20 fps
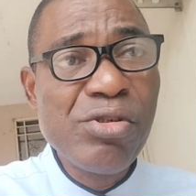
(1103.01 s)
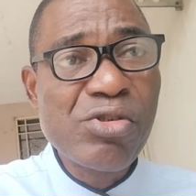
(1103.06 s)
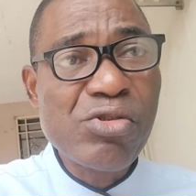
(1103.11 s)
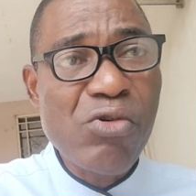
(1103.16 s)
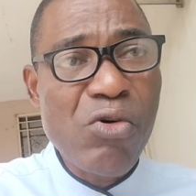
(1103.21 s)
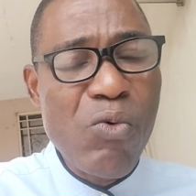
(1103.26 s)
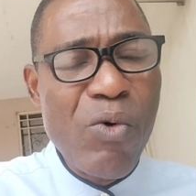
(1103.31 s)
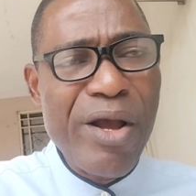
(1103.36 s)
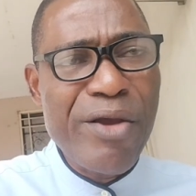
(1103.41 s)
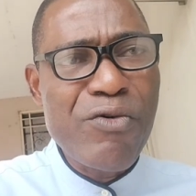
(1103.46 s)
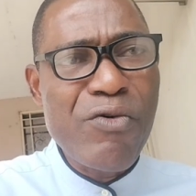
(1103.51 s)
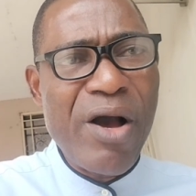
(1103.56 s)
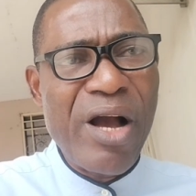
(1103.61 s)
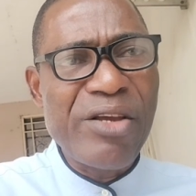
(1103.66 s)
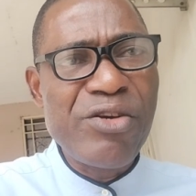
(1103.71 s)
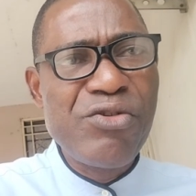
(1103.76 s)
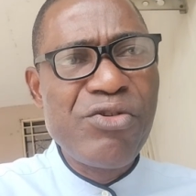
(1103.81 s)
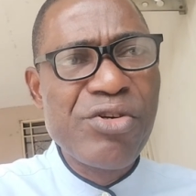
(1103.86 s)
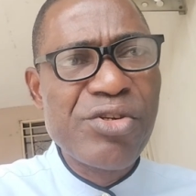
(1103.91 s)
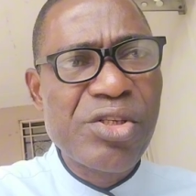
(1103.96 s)
So when you
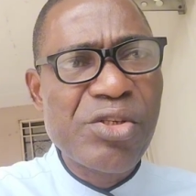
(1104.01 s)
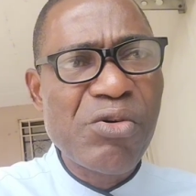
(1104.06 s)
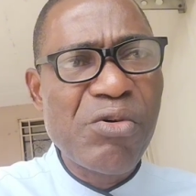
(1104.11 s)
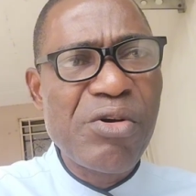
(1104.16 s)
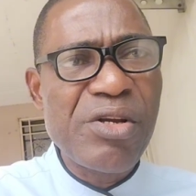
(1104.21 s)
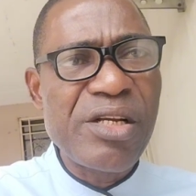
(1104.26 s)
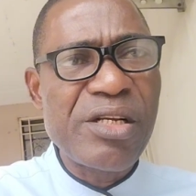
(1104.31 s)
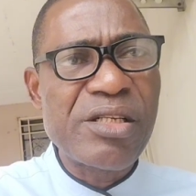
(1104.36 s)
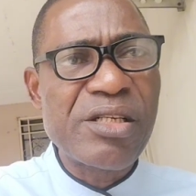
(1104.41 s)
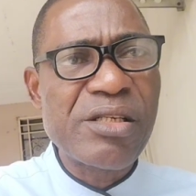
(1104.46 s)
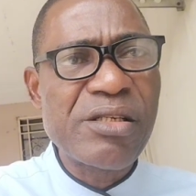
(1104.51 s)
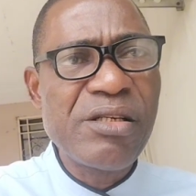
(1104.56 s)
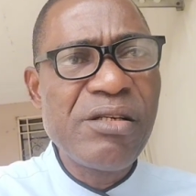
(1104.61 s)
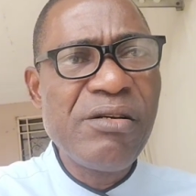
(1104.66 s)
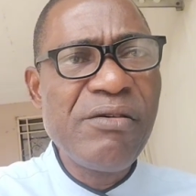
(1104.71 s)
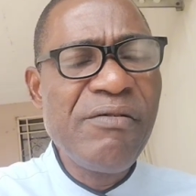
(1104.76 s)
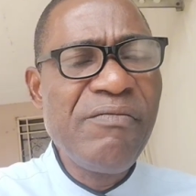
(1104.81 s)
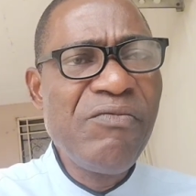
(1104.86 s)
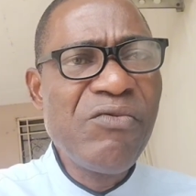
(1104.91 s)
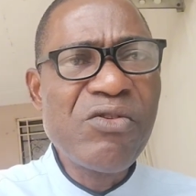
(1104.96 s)
are used to it,
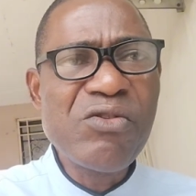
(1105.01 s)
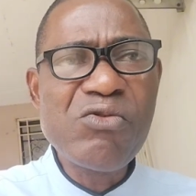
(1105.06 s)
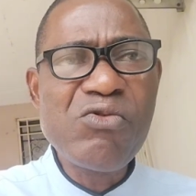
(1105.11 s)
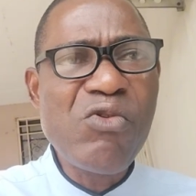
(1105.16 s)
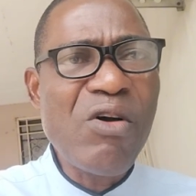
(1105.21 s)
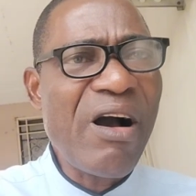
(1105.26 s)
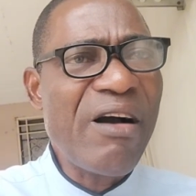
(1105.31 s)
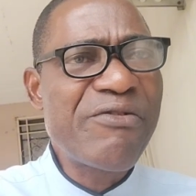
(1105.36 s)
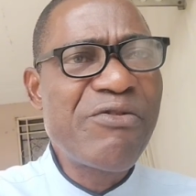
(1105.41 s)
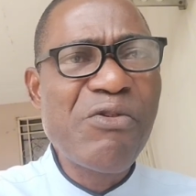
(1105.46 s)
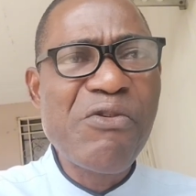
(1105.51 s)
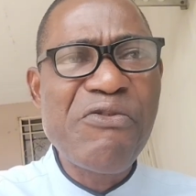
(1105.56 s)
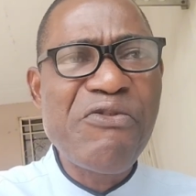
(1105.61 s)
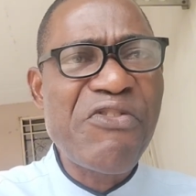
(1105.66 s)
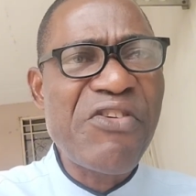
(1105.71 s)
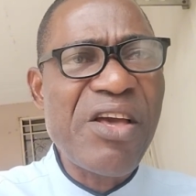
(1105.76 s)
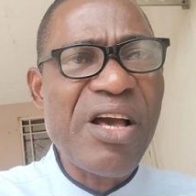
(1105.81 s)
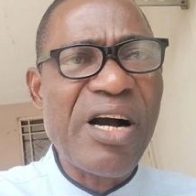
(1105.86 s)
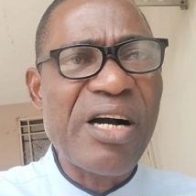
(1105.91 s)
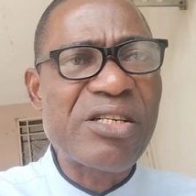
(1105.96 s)
you have no
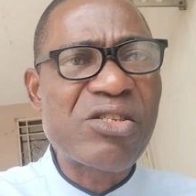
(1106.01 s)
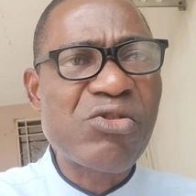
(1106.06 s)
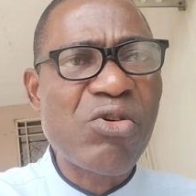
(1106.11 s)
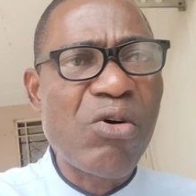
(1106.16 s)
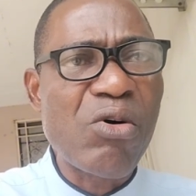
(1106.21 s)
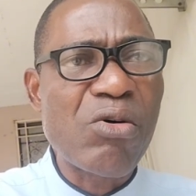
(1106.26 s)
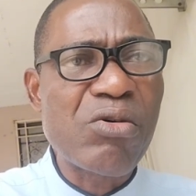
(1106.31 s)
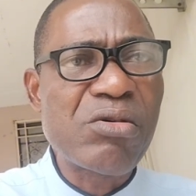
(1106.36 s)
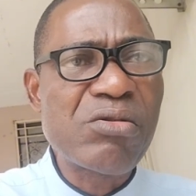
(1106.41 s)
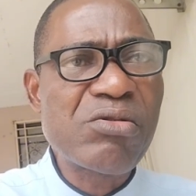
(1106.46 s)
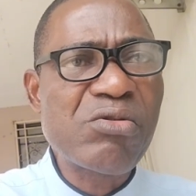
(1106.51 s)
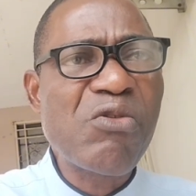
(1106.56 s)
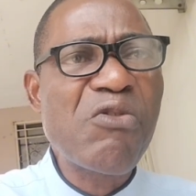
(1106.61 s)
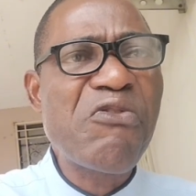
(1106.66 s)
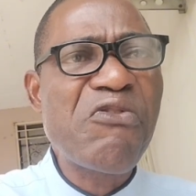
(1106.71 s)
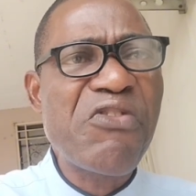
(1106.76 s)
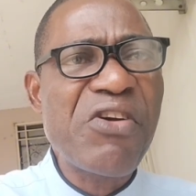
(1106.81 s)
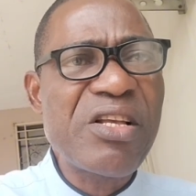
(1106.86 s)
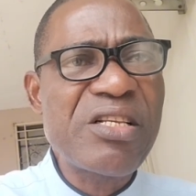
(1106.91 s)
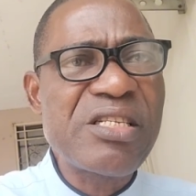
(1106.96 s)
fear at all to
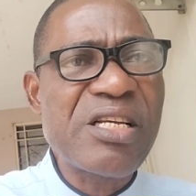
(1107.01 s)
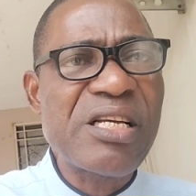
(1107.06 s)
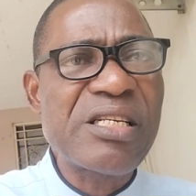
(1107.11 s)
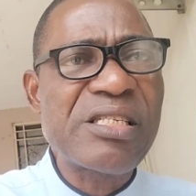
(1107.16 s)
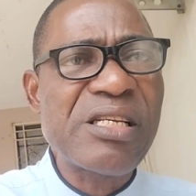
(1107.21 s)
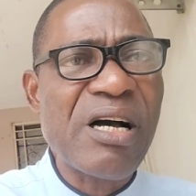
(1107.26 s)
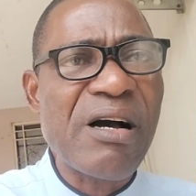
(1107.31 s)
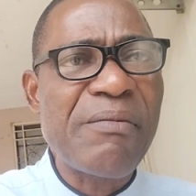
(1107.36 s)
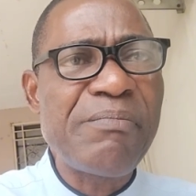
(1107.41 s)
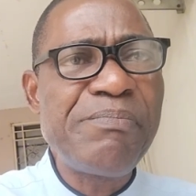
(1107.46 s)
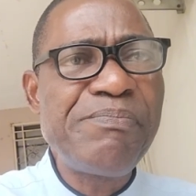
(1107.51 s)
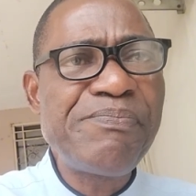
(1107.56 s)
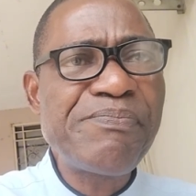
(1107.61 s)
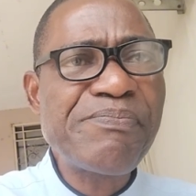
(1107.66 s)
face the exam.